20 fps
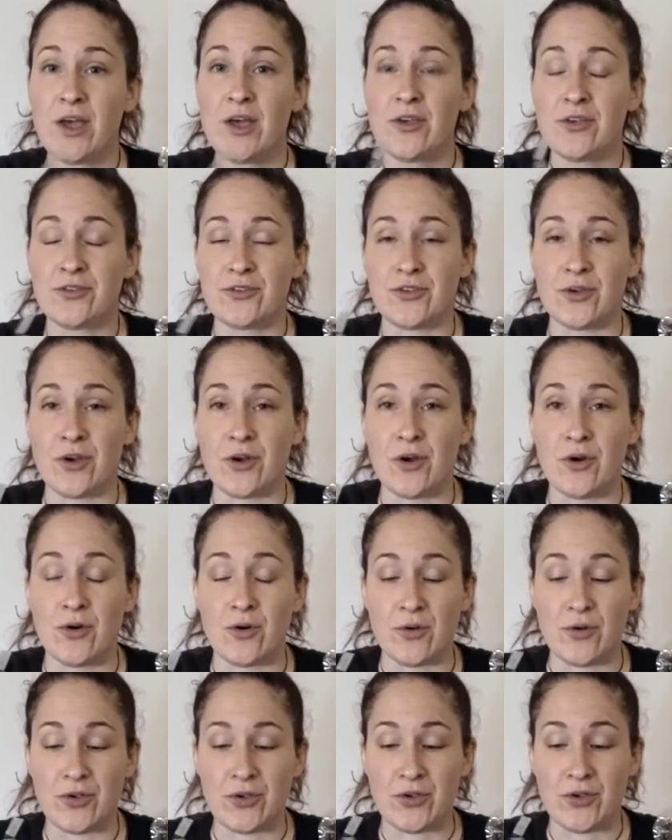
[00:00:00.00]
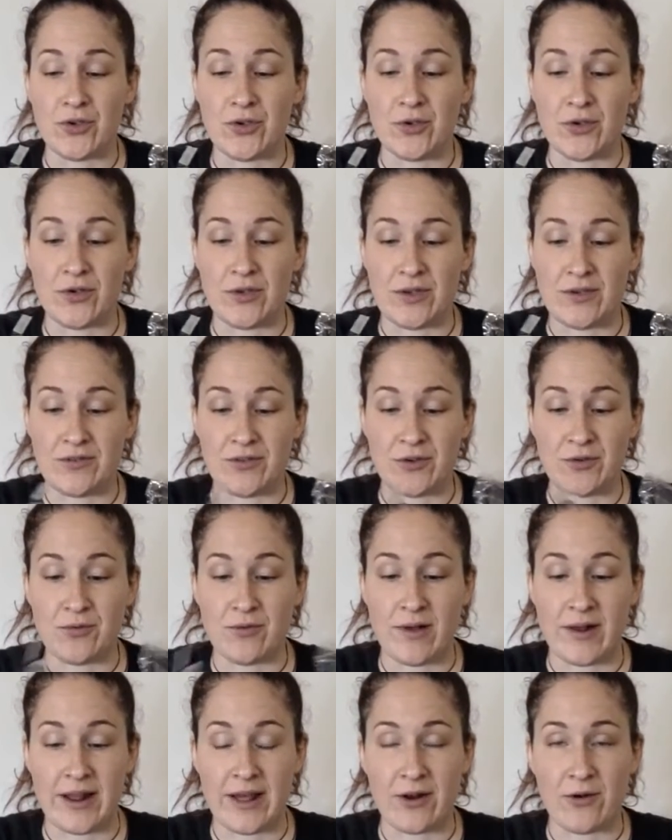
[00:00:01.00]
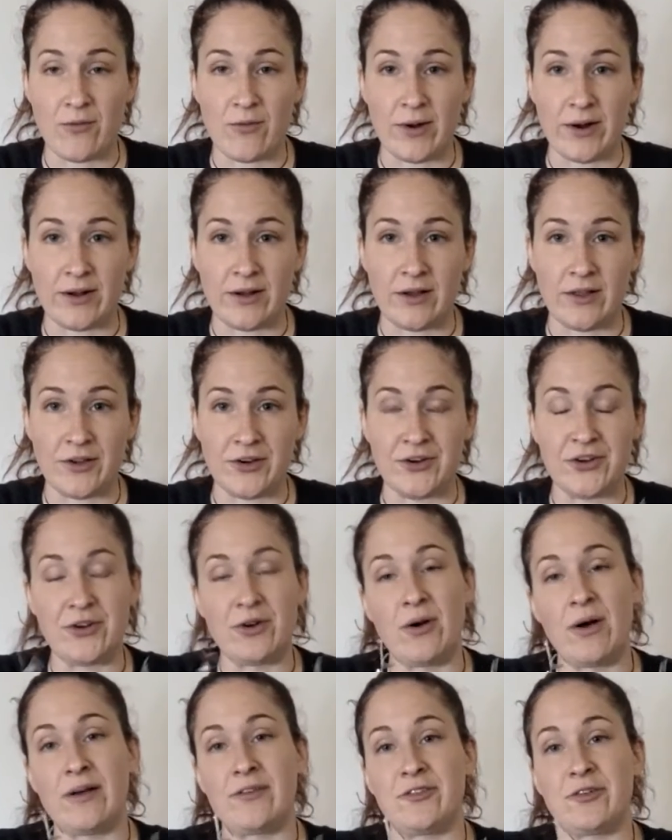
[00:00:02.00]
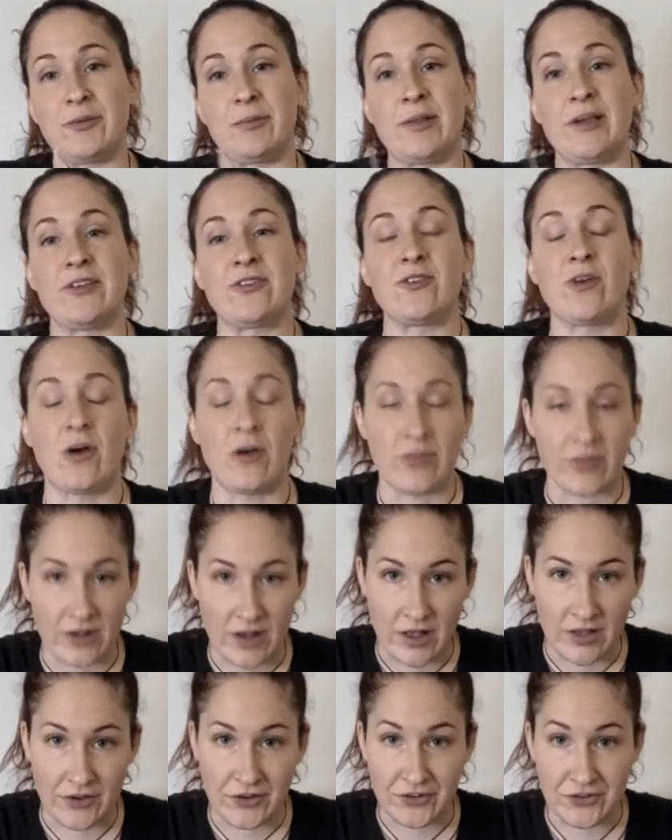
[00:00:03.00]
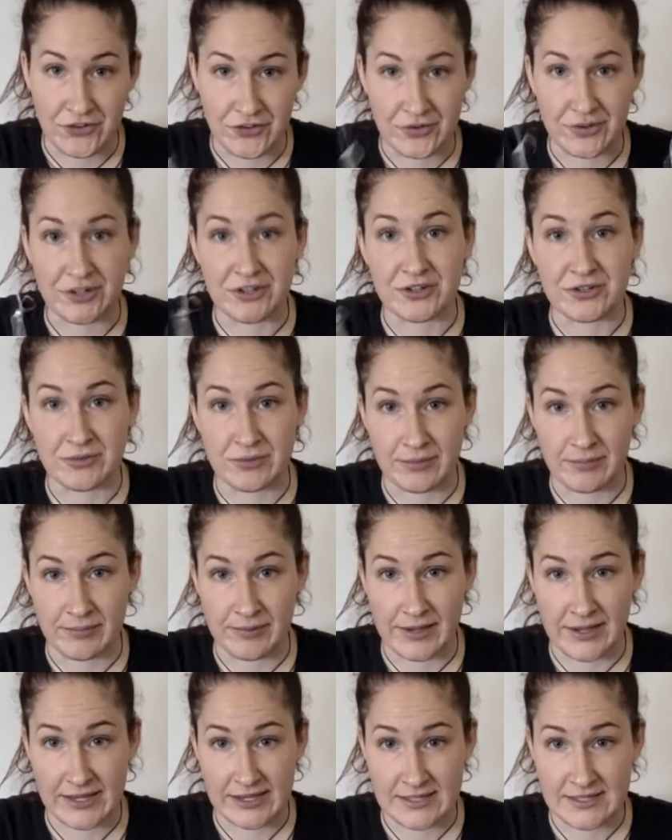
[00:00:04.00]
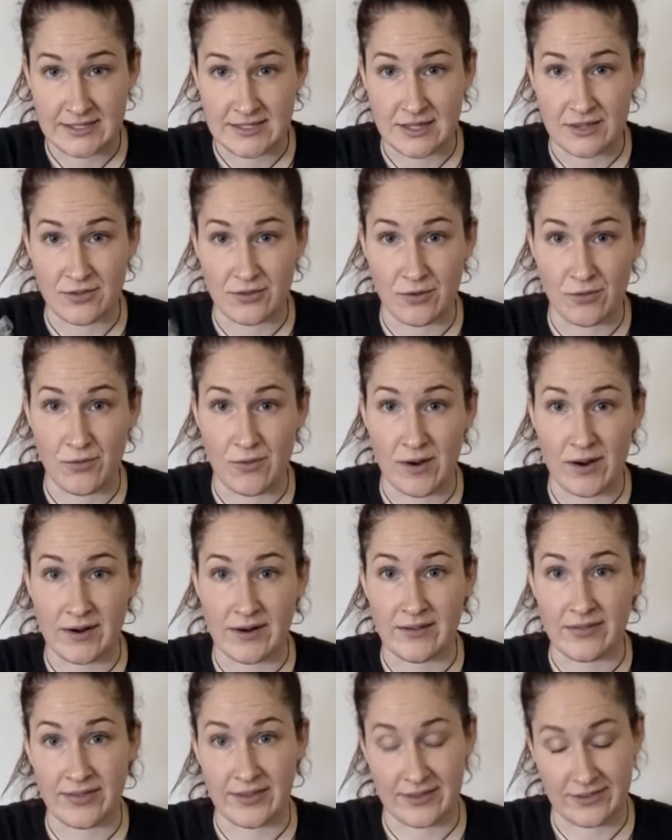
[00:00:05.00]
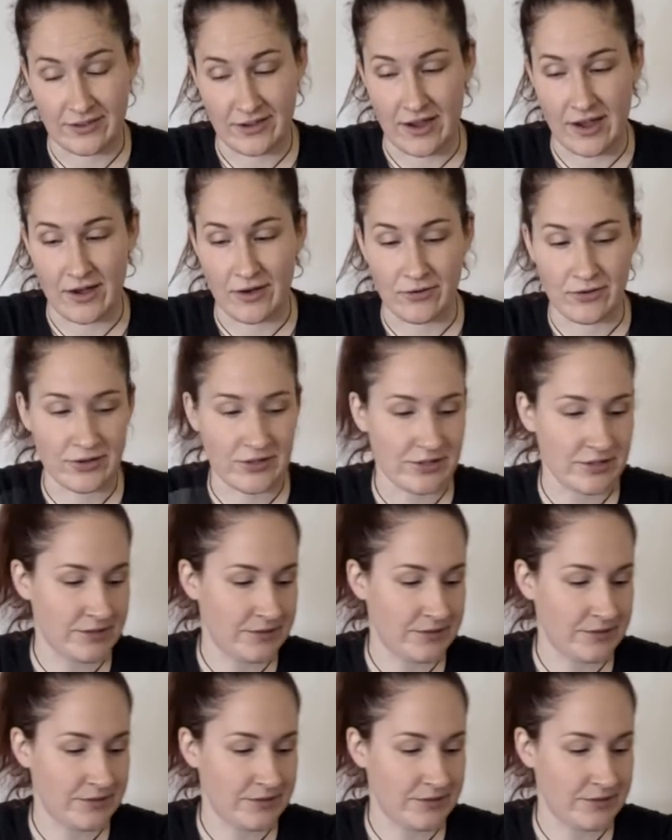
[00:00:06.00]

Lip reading: so if you run out of one color you don't have to replace all the colors, you can just replace the one that's out.